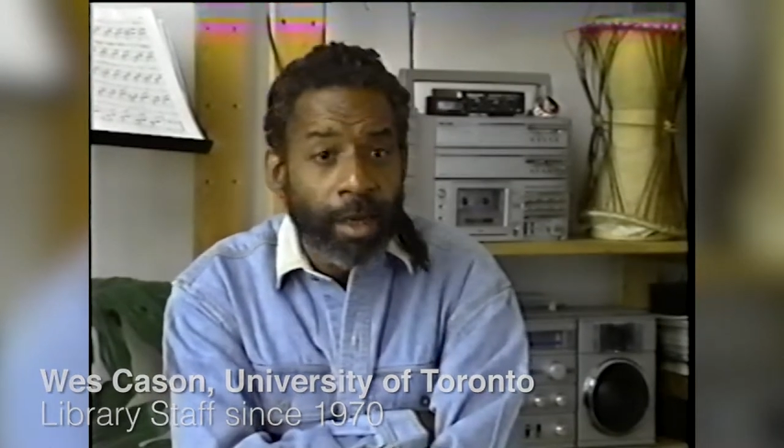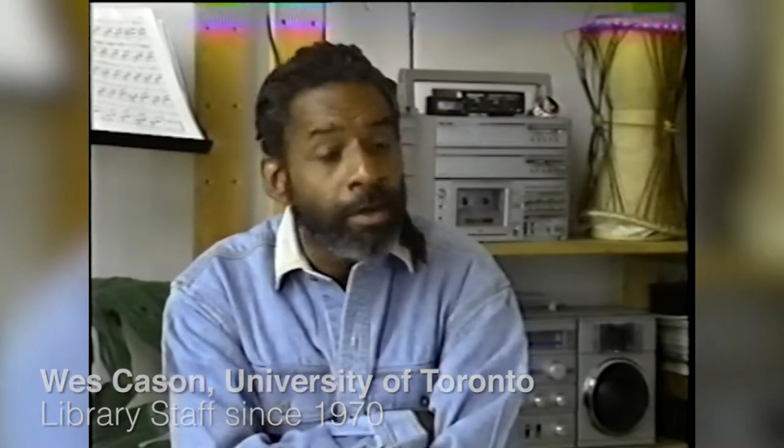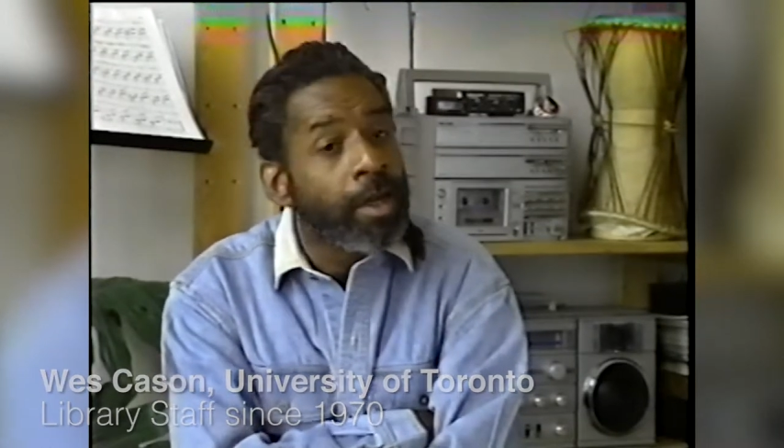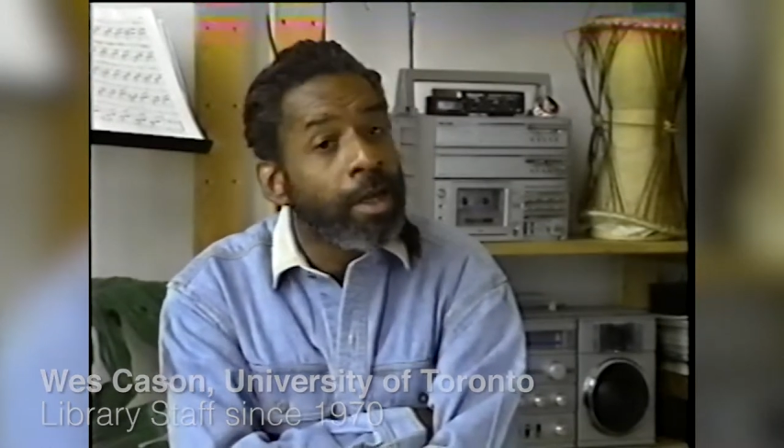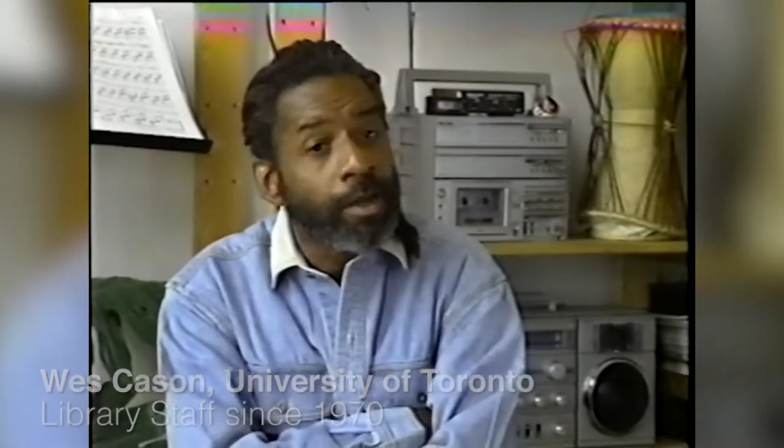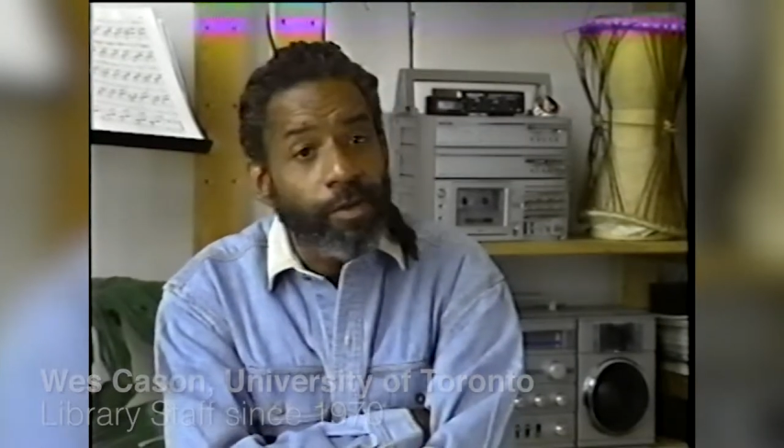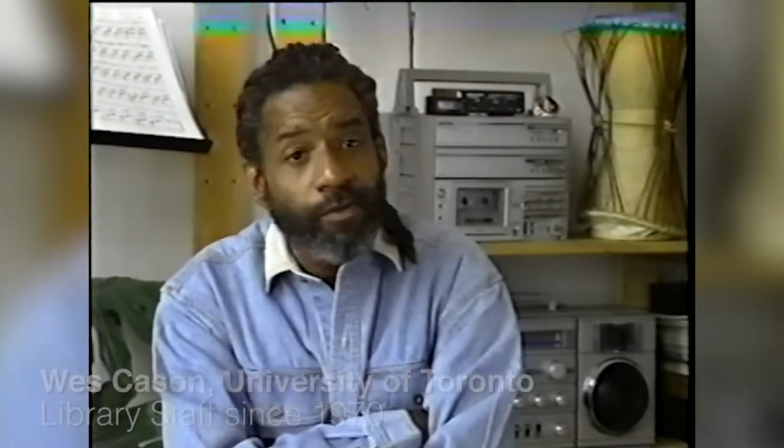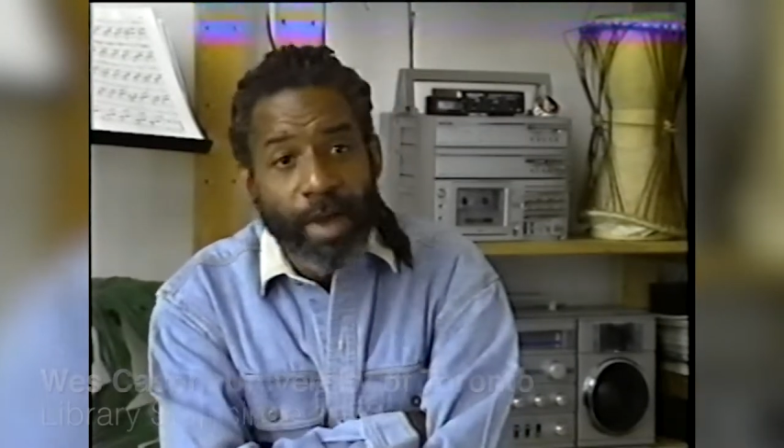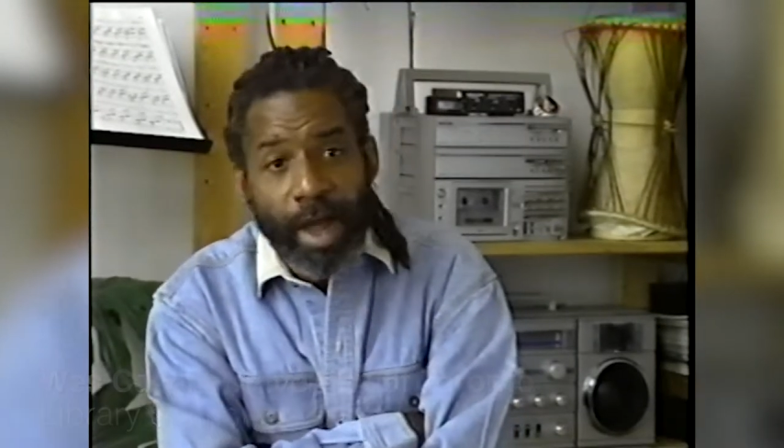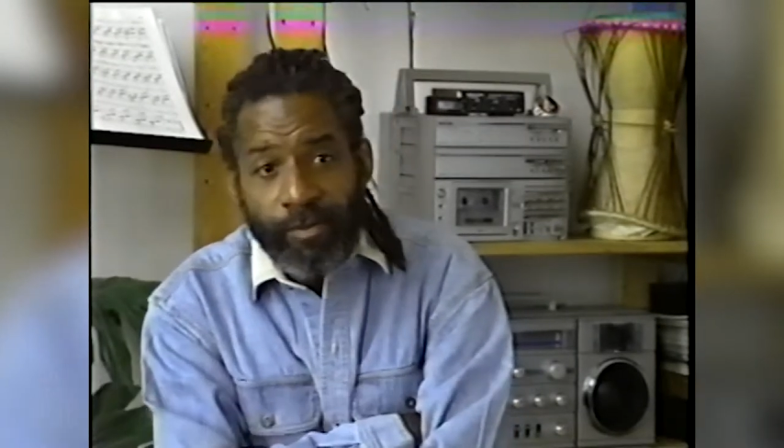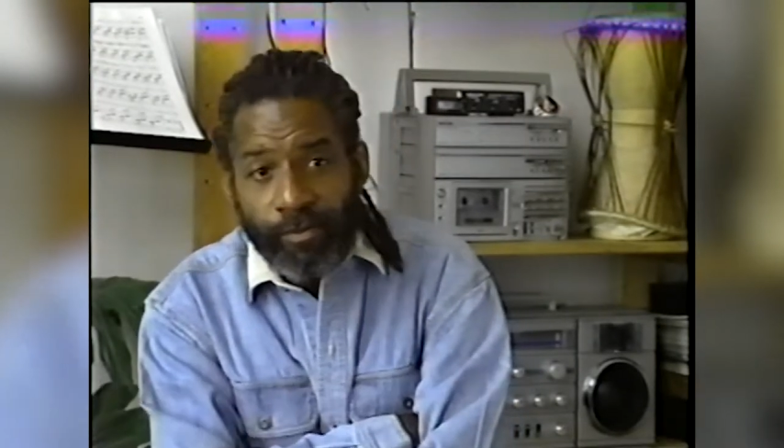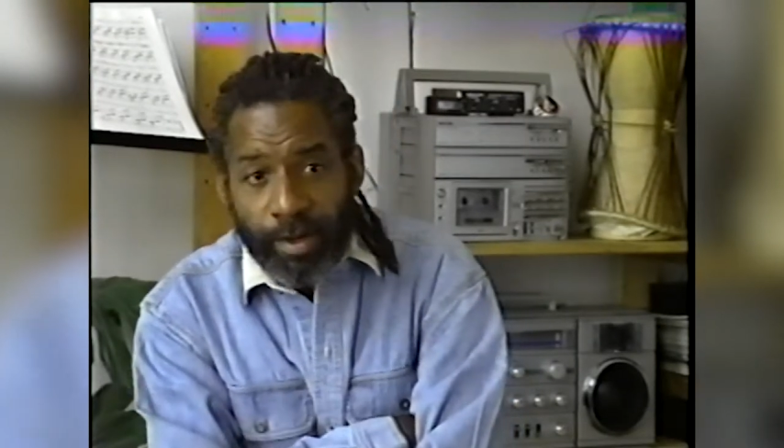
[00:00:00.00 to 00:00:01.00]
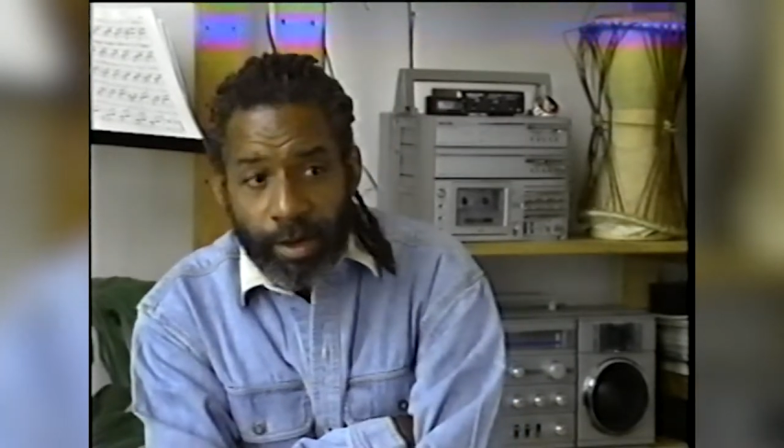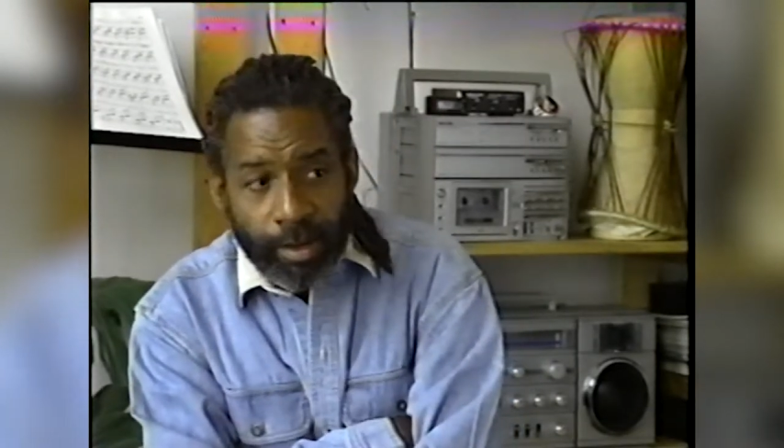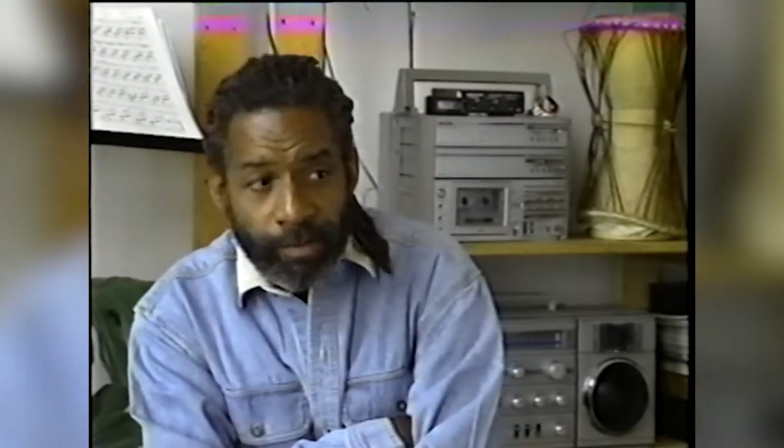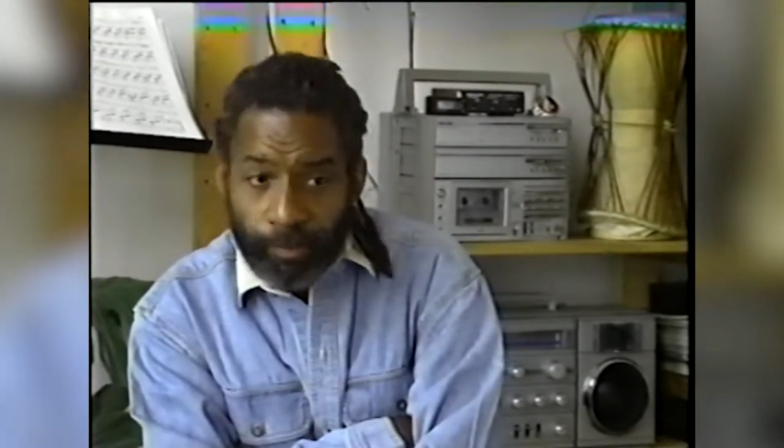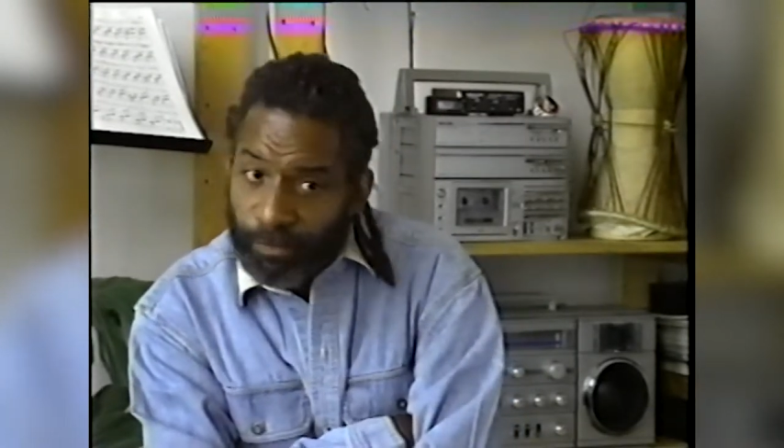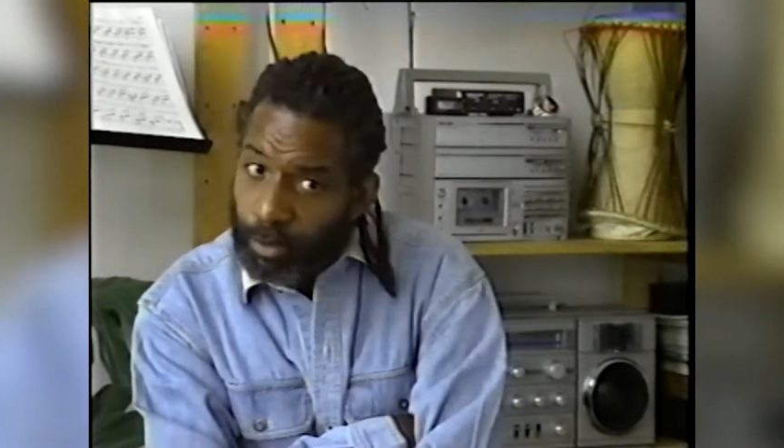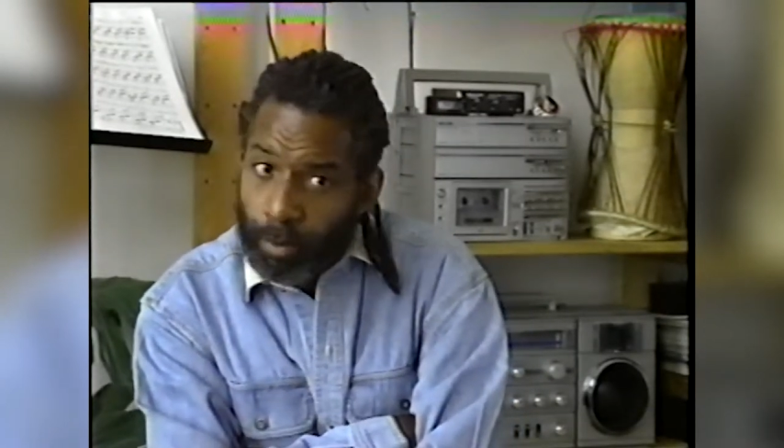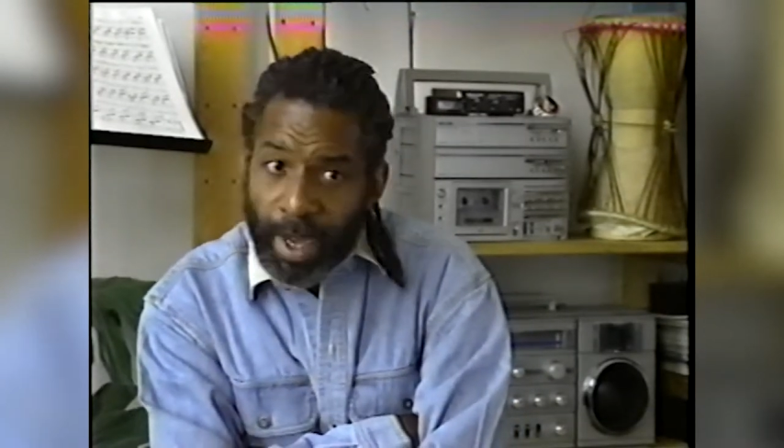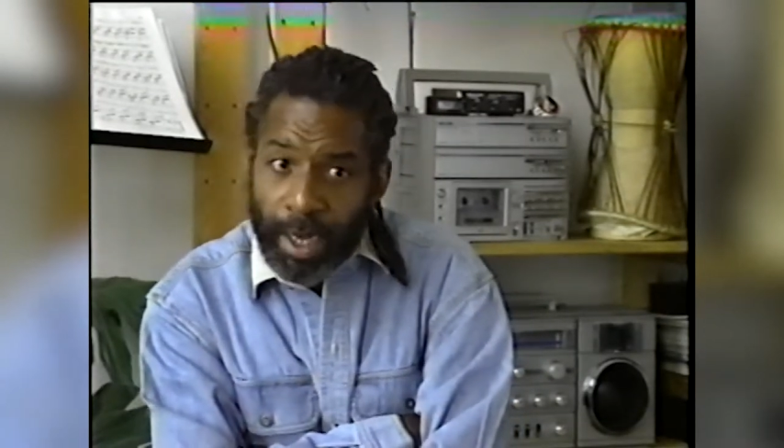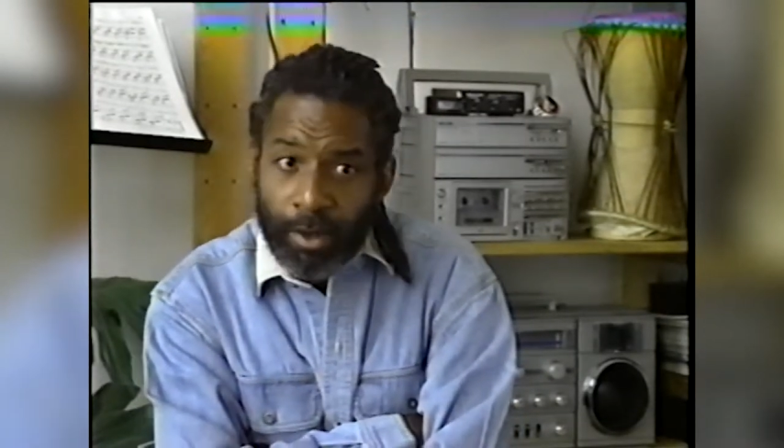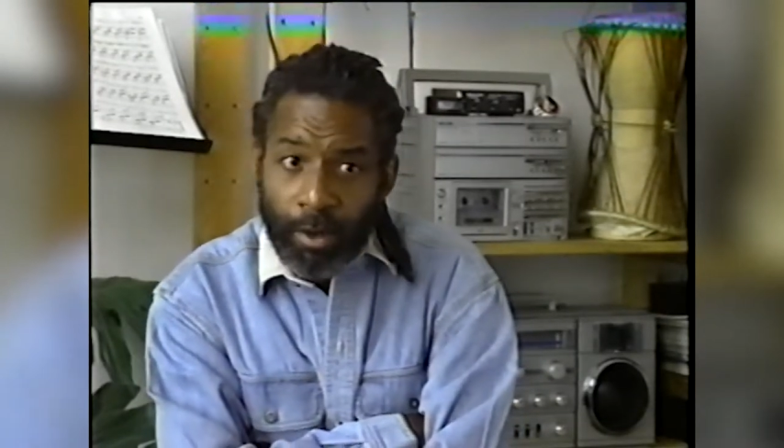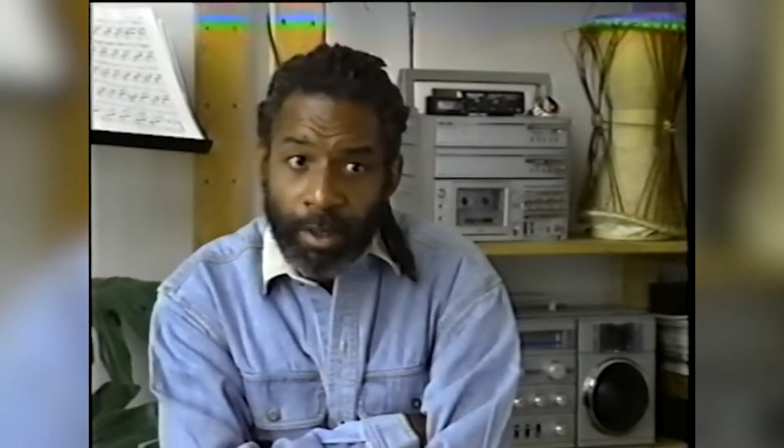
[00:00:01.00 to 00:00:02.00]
you find very few minorities,